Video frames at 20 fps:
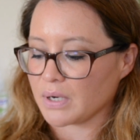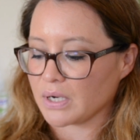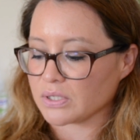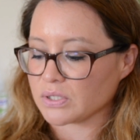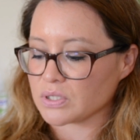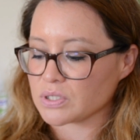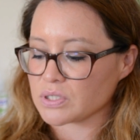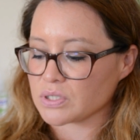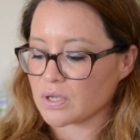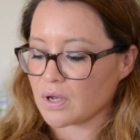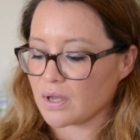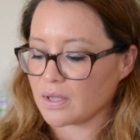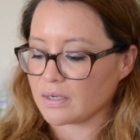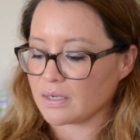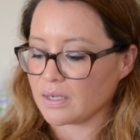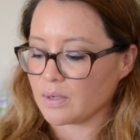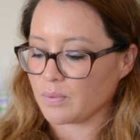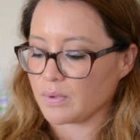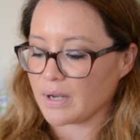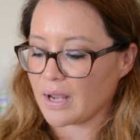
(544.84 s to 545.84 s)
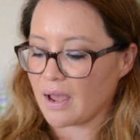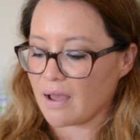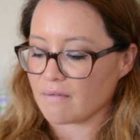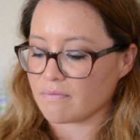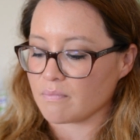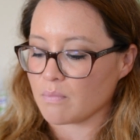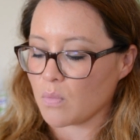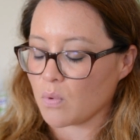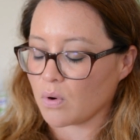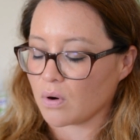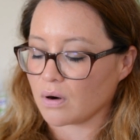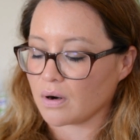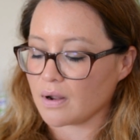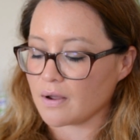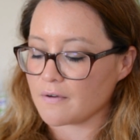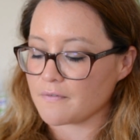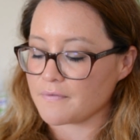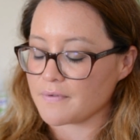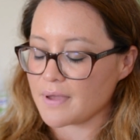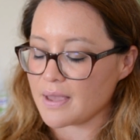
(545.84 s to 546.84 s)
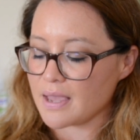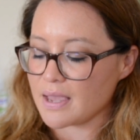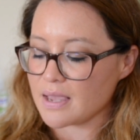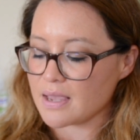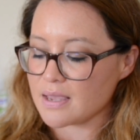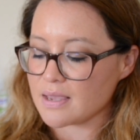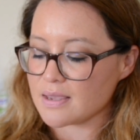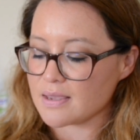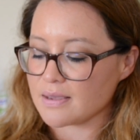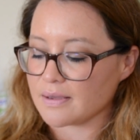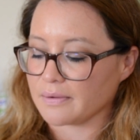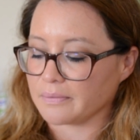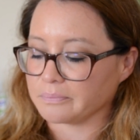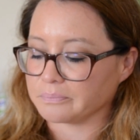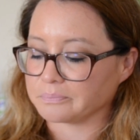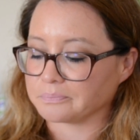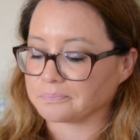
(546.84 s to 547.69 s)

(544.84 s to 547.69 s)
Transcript: but I just thought it would have more of a